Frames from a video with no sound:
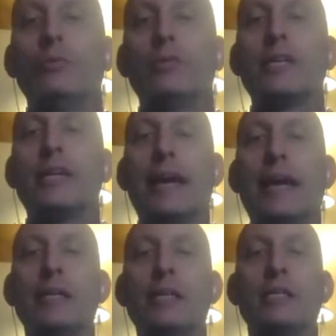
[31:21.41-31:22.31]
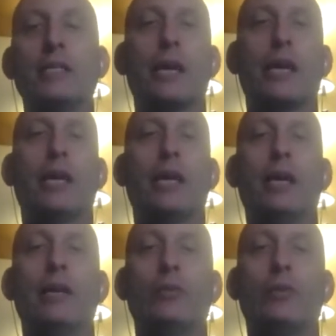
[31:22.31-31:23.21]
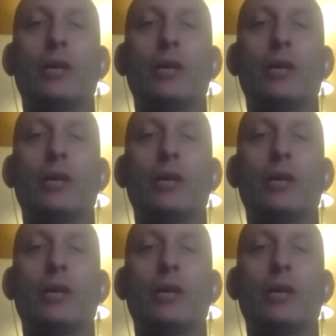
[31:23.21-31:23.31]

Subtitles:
gain insight and